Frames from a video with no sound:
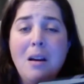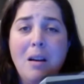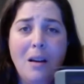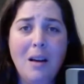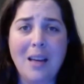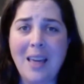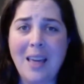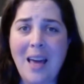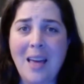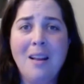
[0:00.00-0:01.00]

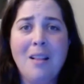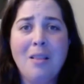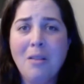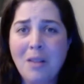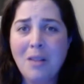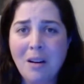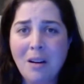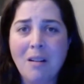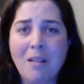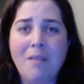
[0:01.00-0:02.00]
Again, learning
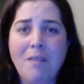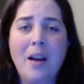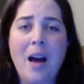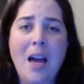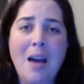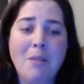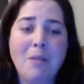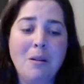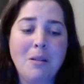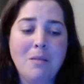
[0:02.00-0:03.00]
curve. I am going
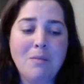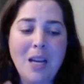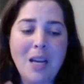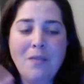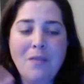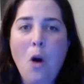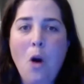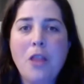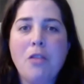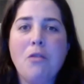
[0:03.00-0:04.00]
to kind of
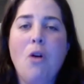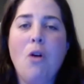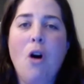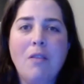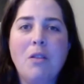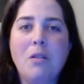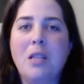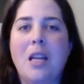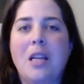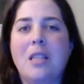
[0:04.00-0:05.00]
walk through all of those
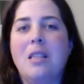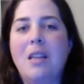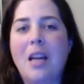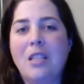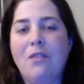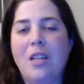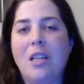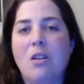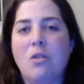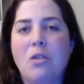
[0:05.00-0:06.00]
settings in the next
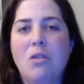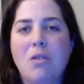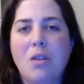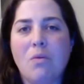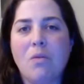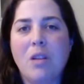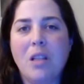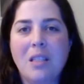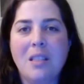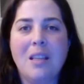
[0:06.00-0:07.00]
video so you can really
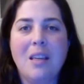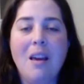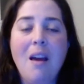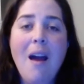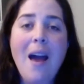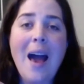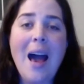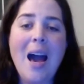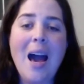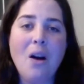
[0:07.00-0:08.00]
see
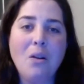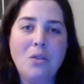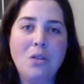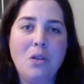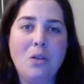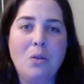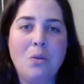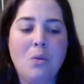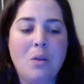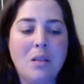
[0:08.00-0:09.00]
how
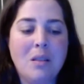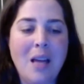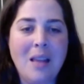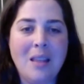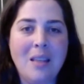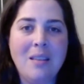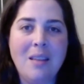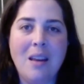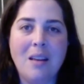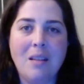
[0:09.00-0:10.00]
to set these
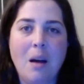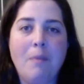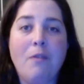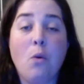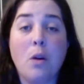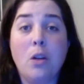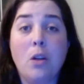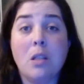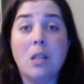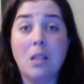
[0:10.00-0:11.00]
settings up for your
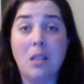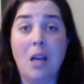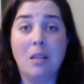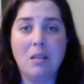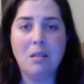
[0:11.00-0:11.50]
success.